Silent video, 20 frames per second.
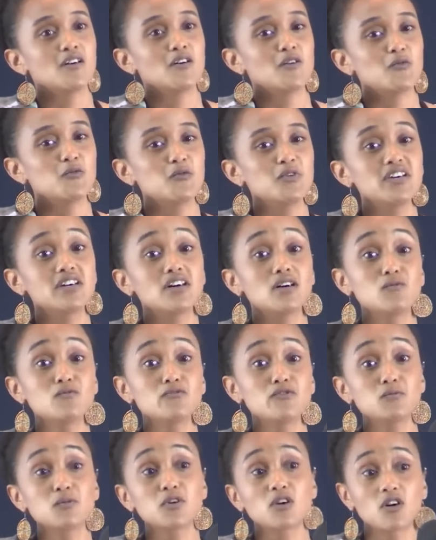We come
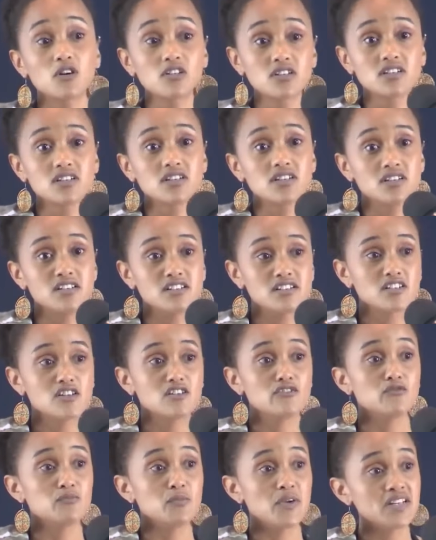from a continent of
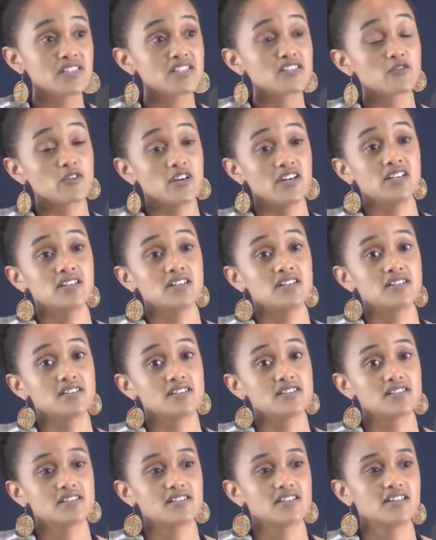immense
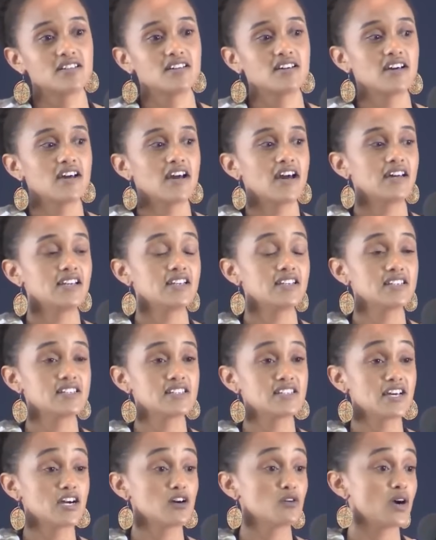greatness, and it is
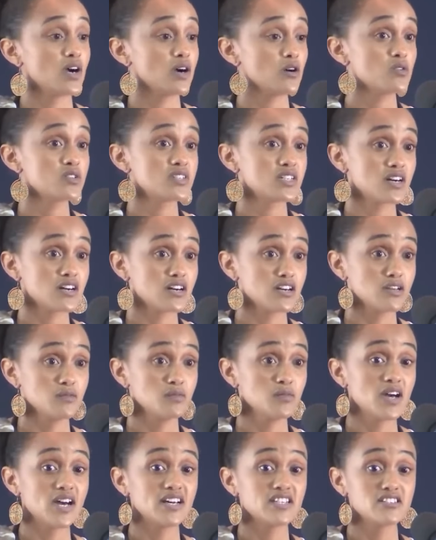now our
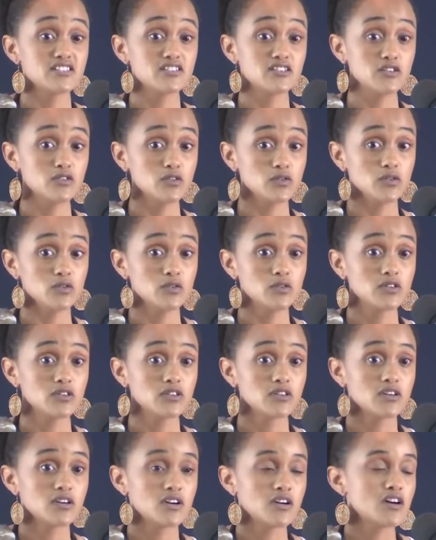time as the youth
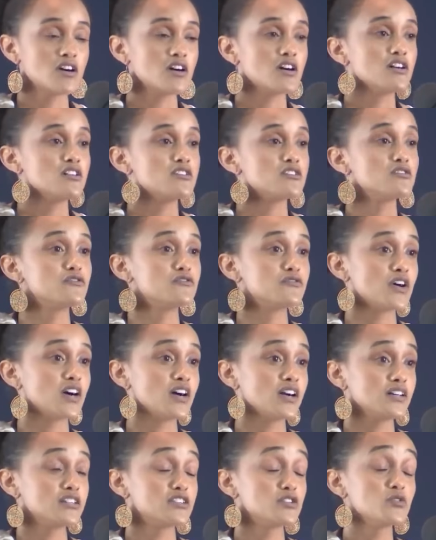
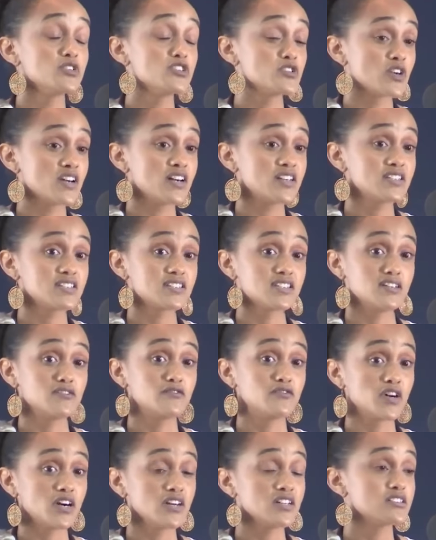to address and
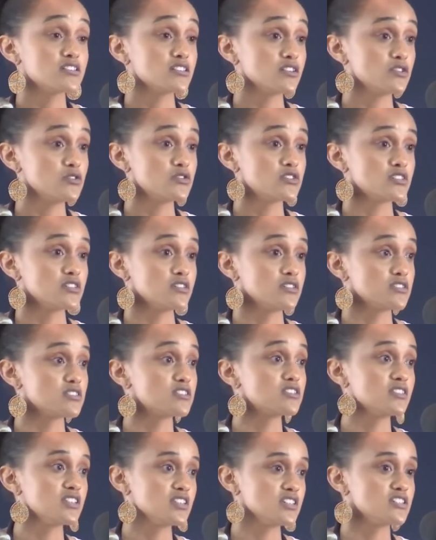find solutions
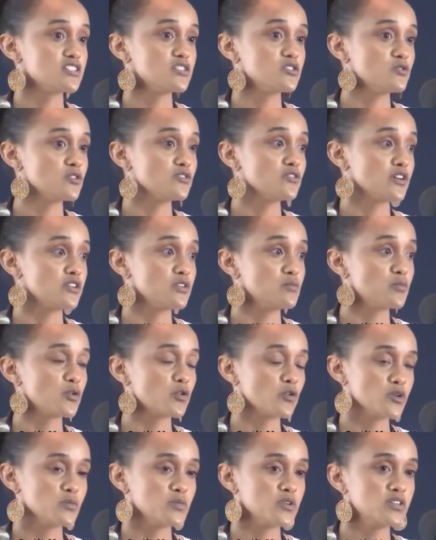to the issue of
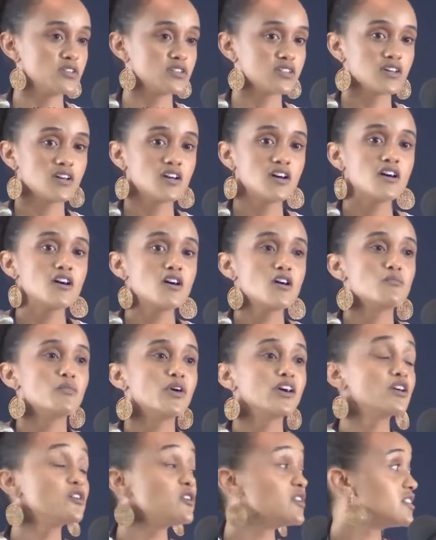unemployment
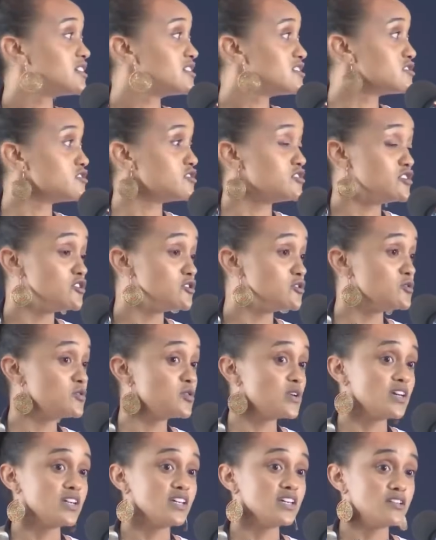by going into new
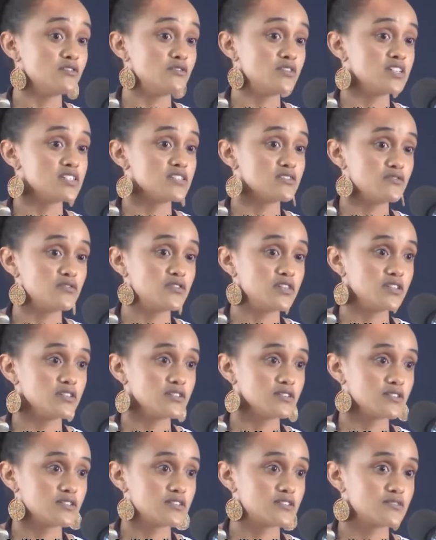and innovative
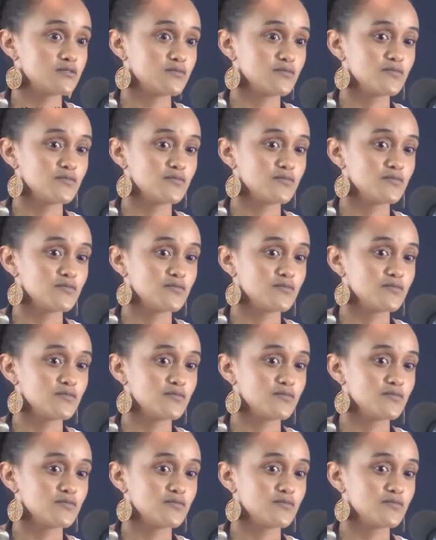fields.